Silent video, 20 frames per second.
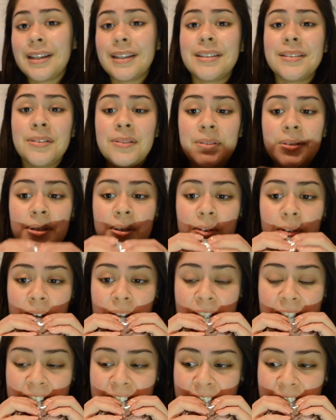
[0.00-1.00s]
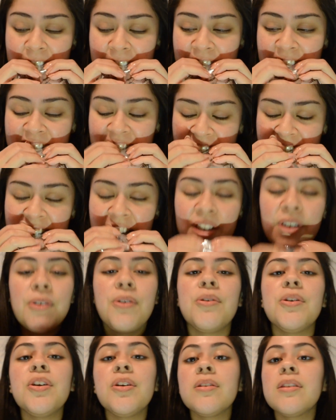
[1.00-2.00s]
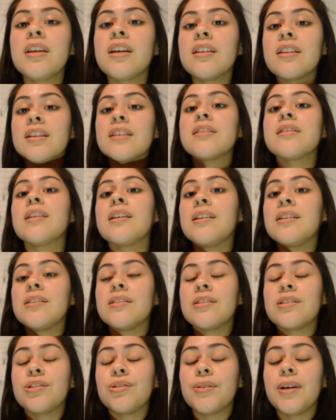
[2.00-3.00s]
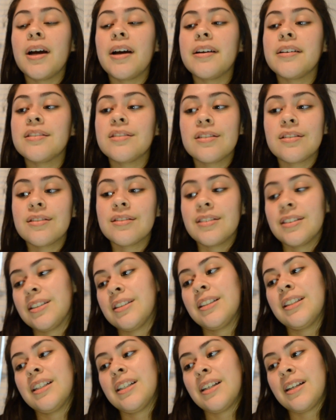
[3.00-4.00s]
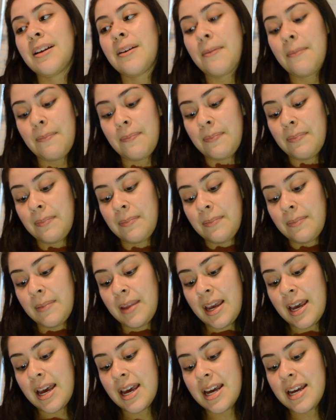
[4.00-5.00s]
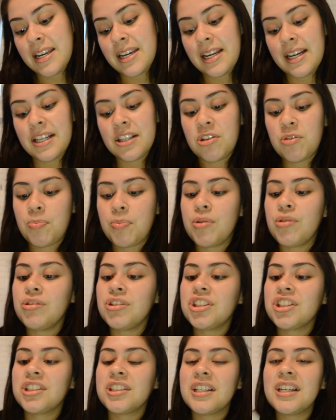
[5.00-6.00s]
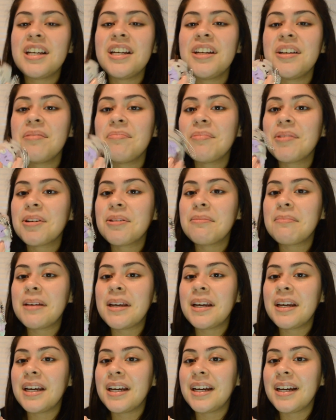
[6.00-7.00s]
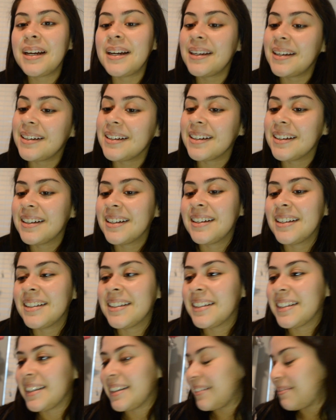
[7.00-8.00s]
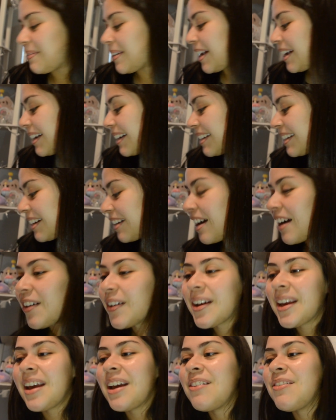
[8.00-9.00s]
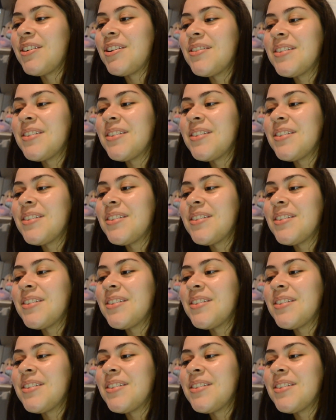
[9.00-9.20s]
I don't know. Who do you think this is, you guys? And it's Pusheen Mermaid. Man, okay, we